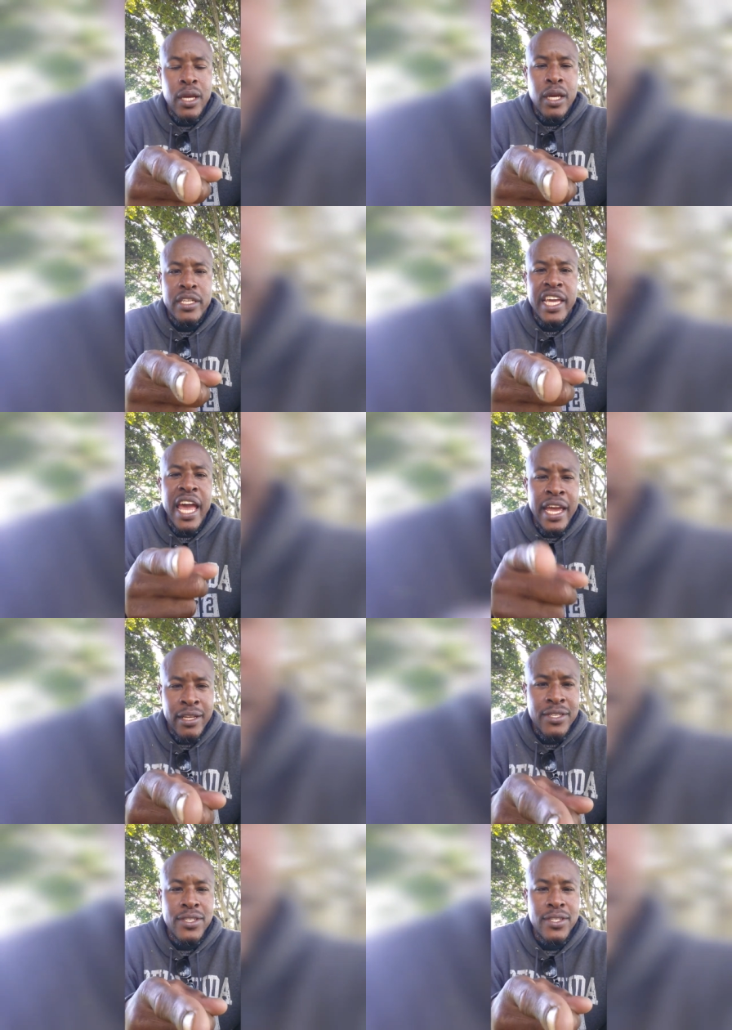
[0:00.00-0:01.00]
The
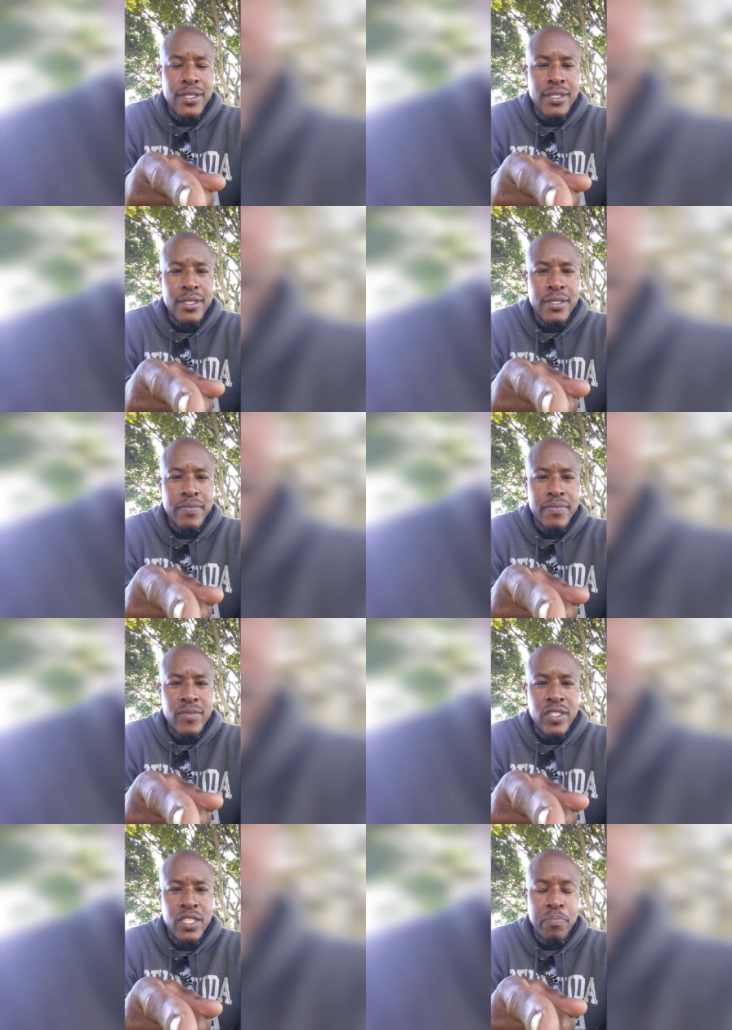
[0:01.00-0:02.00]
haters,
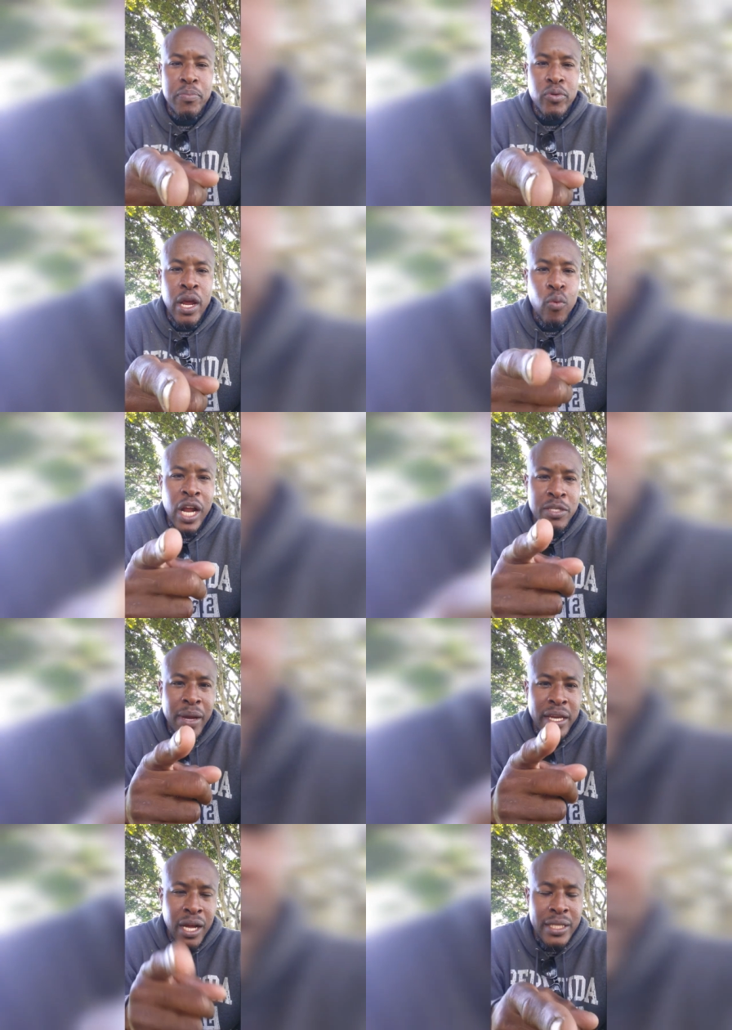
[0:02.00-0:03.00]
people that watch my
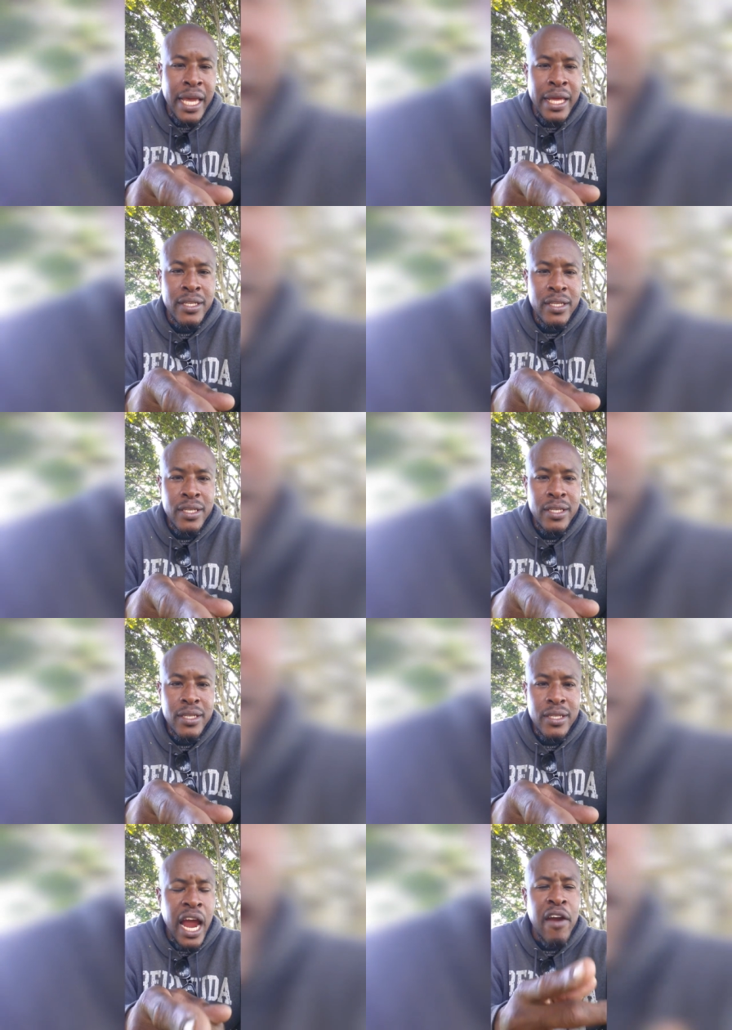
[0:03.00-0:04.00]
content,
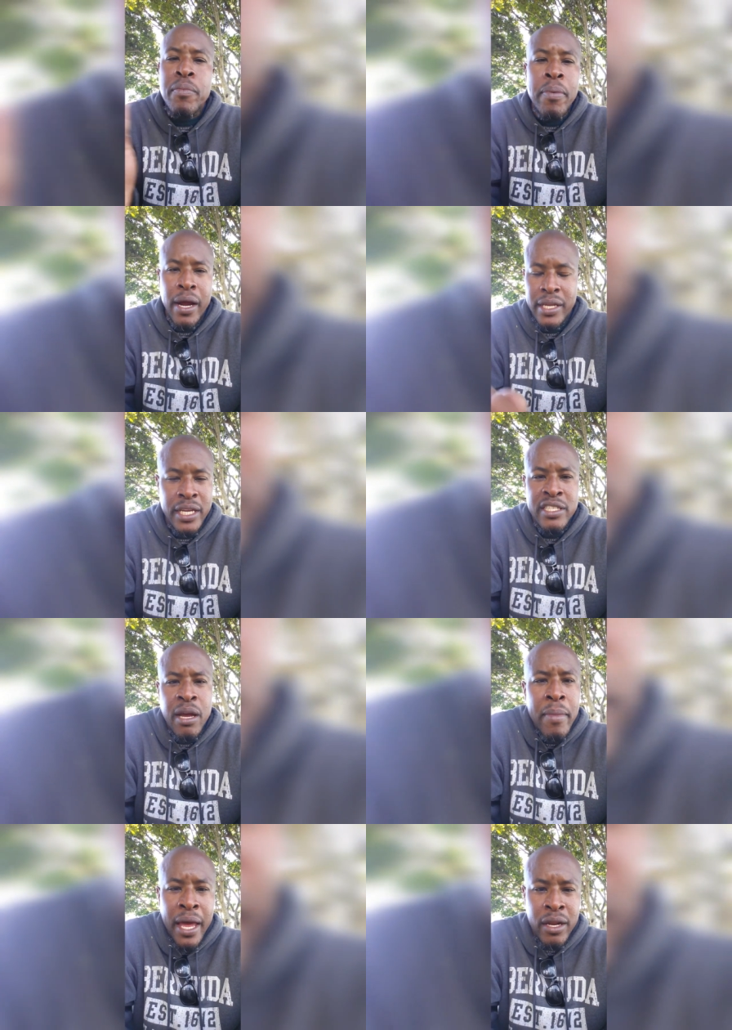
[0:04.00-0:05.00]
everybody. It doesn't
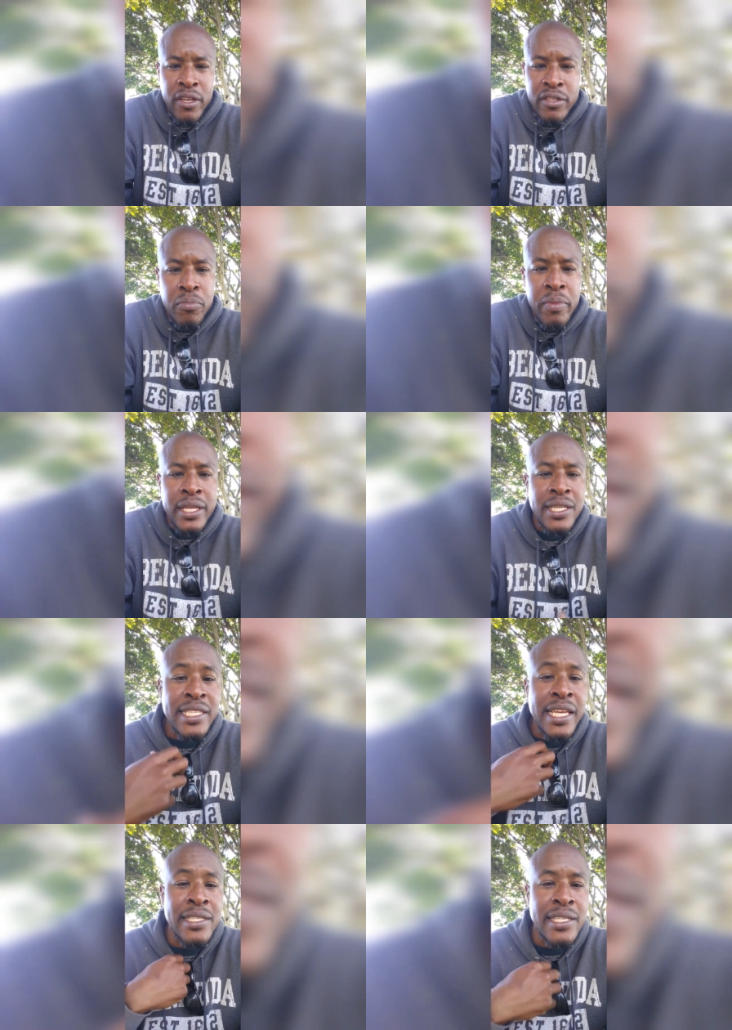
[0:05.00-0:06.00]
matter. To me, this is
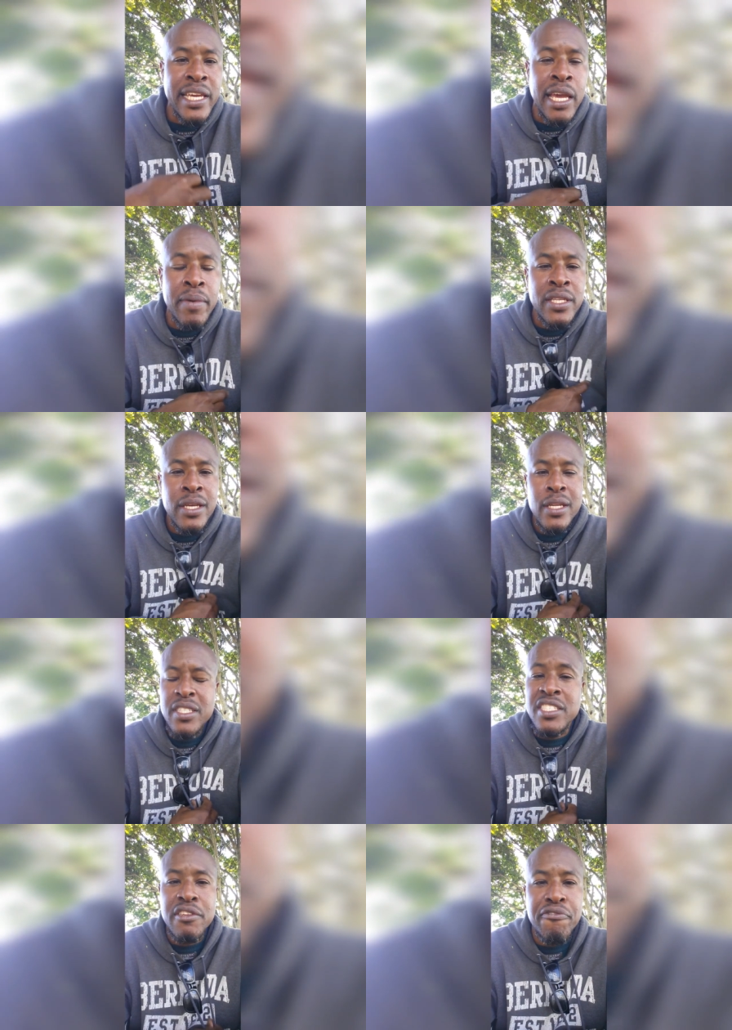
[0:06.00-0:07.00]
entertainment.
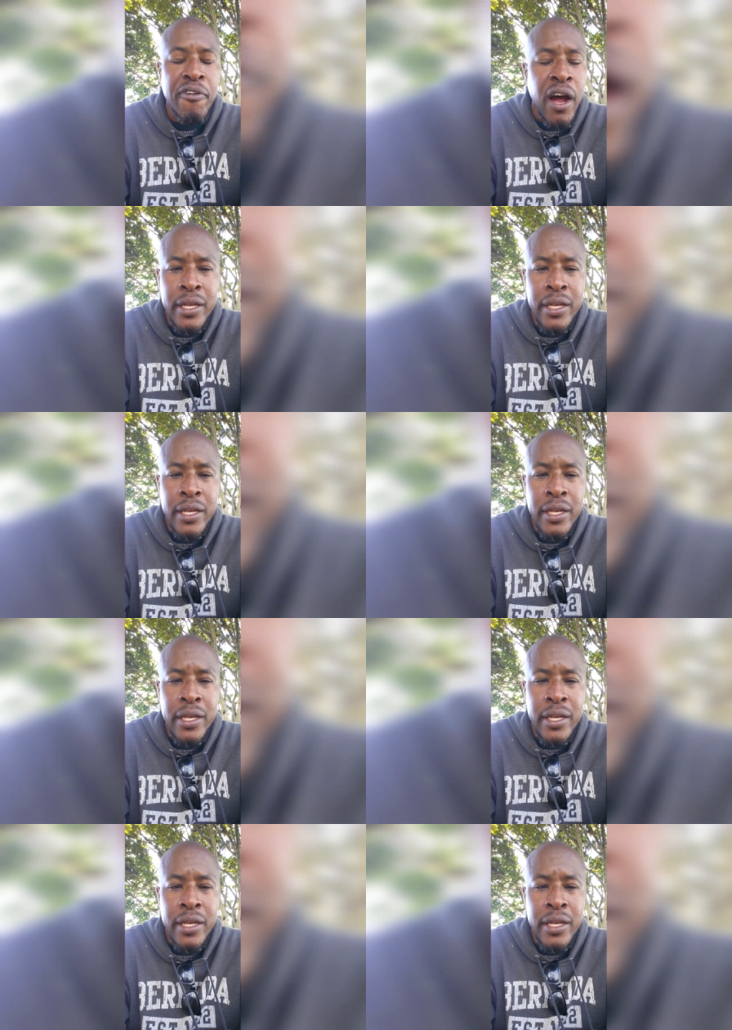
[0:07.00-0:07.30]
This is fun.